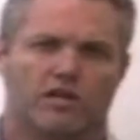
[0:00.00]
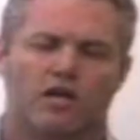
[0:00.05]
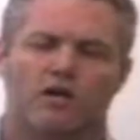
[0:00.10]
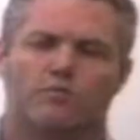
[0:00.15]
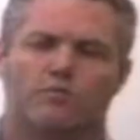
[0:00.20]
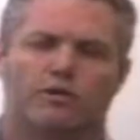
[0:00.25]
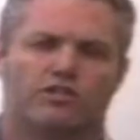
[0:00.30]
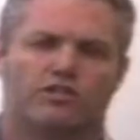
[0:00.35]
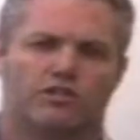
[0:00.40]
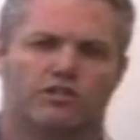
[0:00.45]

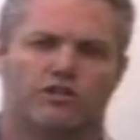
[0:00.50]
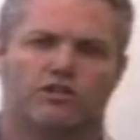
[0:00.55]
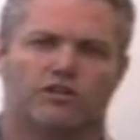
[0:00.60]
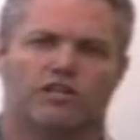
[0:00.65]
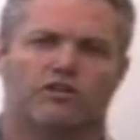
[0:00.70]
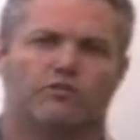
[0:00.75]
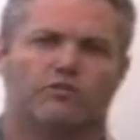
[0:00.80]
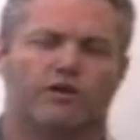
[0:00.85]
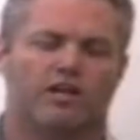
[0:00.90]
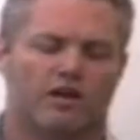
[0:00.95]
But certainly
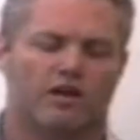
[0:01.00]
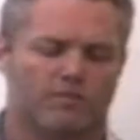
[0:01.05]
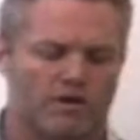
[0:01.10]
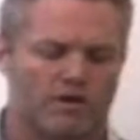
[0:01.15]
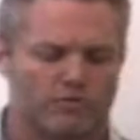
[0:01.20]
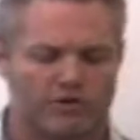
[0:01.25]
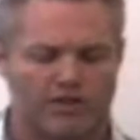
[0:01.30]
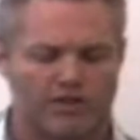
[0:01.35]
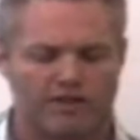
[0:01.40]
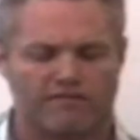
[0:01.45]
if we come up
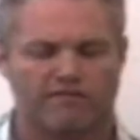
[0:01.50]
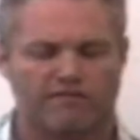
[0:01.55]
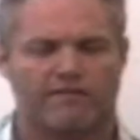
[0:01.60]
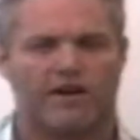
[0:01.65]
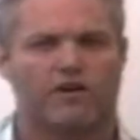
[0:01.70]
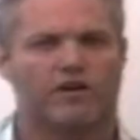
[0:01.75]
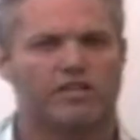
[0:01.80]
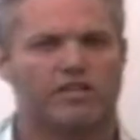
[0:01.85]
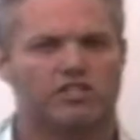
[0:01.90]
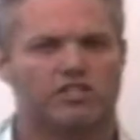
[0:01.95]
with a
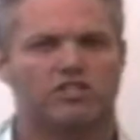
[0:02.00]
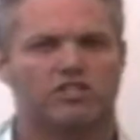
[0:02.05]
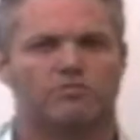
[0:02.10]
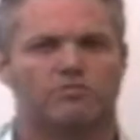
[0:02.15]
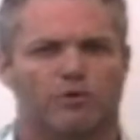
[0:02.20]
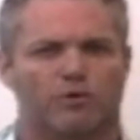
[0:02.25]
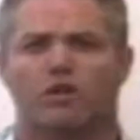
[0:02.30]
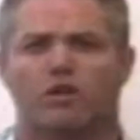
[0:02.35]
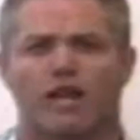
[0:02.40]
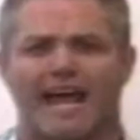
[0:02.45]
very
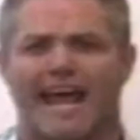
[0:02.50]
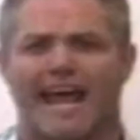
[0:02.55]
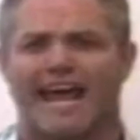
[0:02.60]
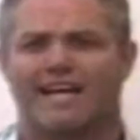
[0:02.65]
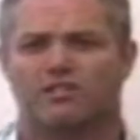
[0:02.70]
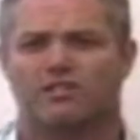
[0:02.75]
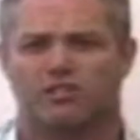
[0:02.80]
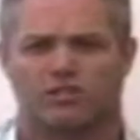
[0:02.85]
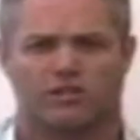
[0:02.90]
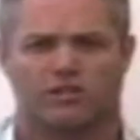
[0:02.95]
simple
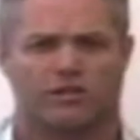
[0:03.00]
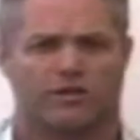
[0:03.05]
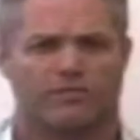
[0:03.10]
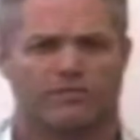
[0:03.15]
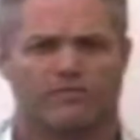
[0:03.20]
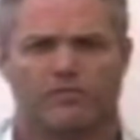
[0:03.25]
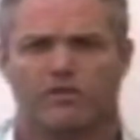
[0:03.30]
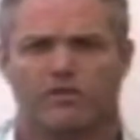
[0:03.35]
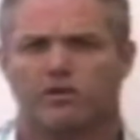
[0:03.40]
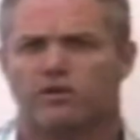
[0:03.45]
answer
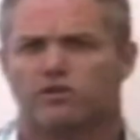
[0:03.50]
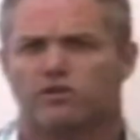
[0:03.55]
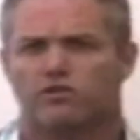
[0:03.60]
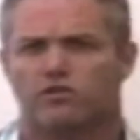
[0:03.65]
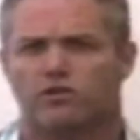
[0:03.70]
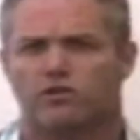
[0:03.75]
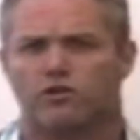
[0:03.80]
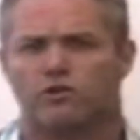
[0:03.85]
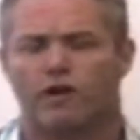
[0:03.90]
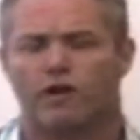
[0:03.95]

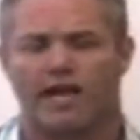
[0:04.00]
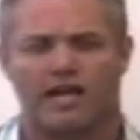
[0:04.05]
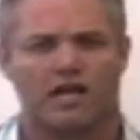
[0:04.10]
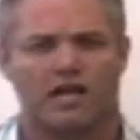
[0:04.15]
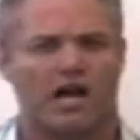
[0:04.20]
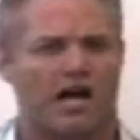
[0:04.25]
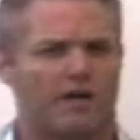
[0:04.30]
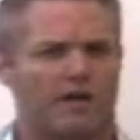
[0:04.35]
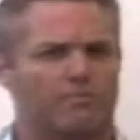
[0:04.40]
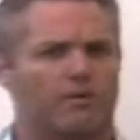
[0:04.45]
to a
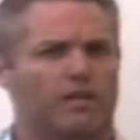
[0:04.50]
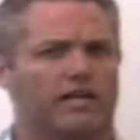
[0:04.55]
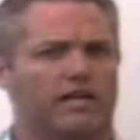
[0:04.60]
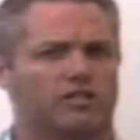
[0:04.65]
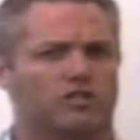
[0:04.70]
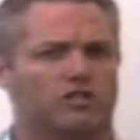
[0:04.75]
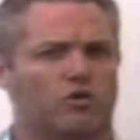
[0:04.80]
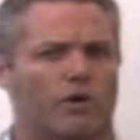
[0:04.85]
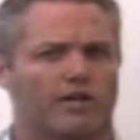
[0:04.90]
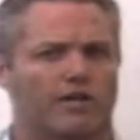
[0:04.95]

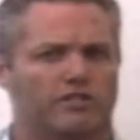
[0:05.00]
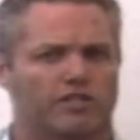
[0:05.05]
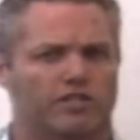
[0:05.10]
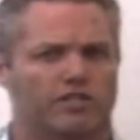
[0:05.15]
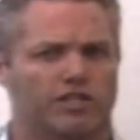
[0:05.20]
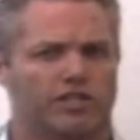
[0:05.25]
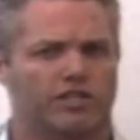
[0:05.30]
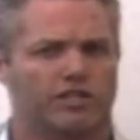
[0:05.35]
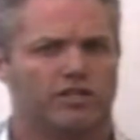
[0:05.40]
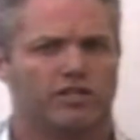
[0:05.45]
complex
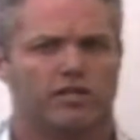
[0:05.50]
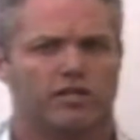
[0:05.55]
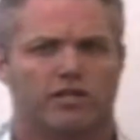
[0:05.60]
question,